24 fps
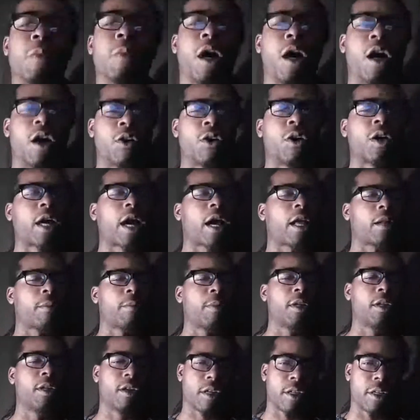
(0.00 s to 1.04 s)
My uncle came to
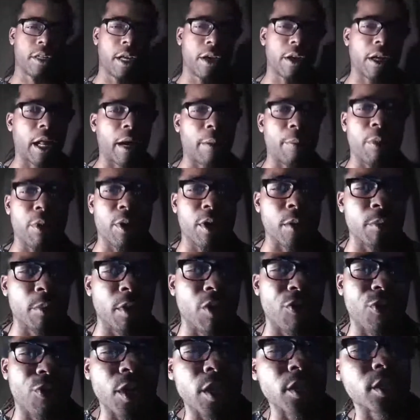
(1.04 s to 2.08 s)
me the other day like, boy, them
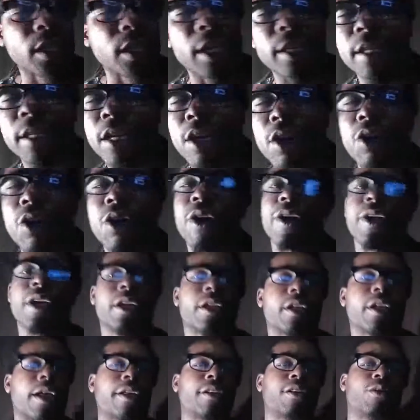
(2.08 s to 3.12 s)
motherfuckers out there hard
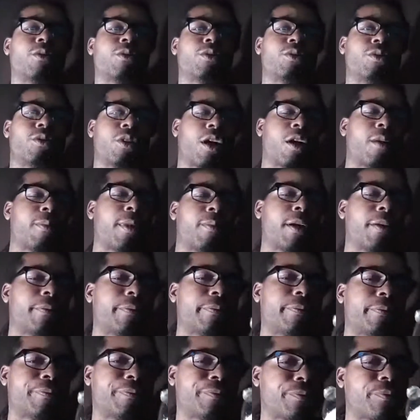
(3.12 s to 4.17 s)
headed. I know what you talking about.
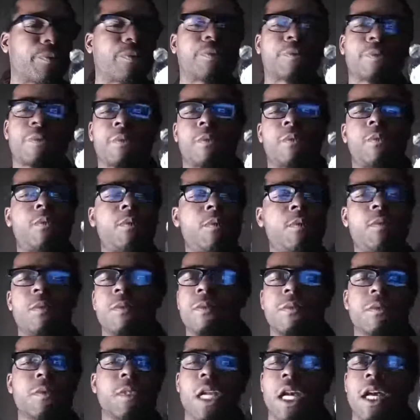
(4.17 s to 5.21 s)

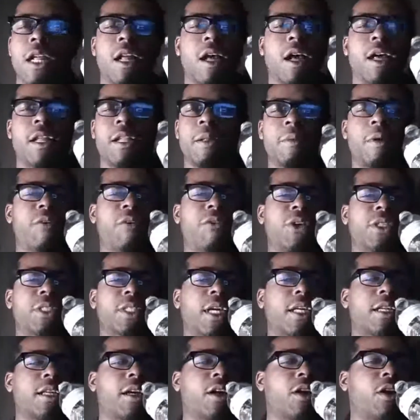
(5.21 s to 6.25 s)
Like, them motherfuckers
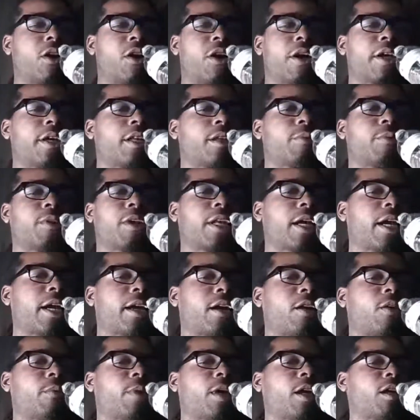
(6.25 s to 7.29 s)
out there hard headed, bro, they ain't
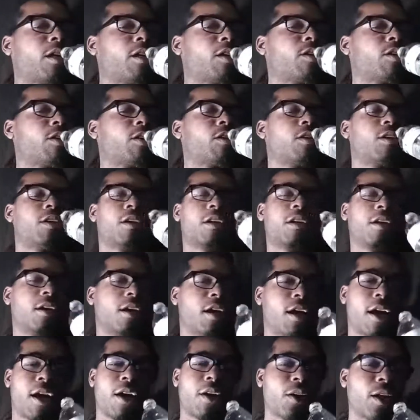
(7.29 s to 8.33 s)
gonna make it.
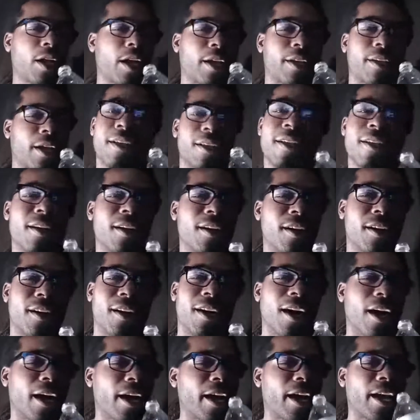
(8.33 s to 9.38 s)
I was like,
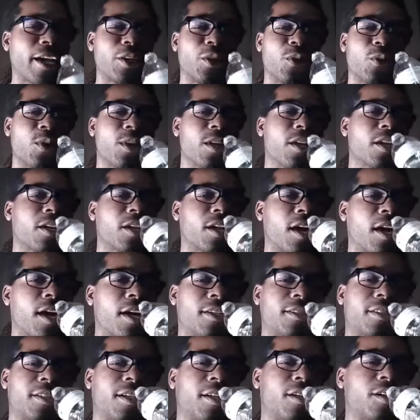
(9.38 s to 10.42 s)
I had to
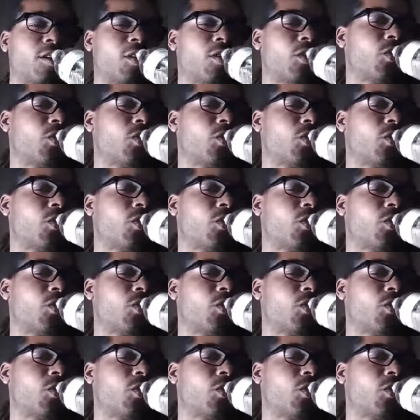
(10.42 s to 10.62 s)
realize that.